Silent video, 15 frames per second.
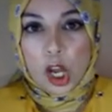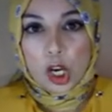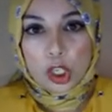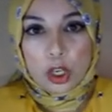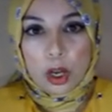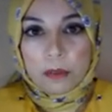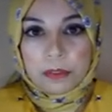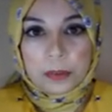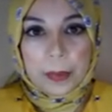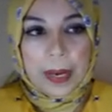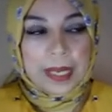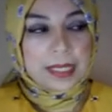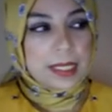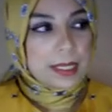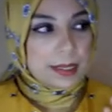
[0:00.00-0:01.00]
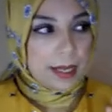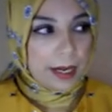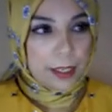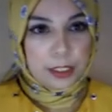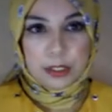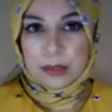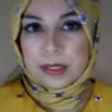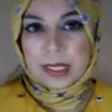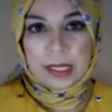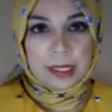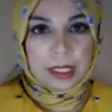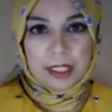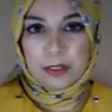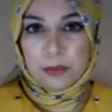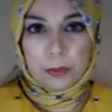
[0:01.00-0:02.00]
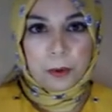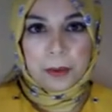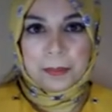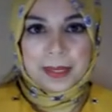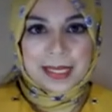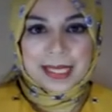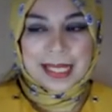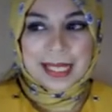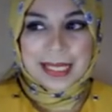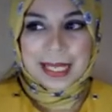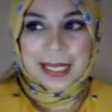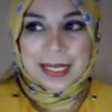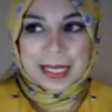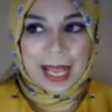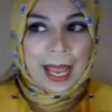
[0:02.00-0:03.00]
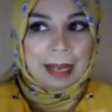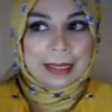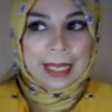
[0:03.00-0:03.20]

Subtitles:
Low varieties are used in informal settings and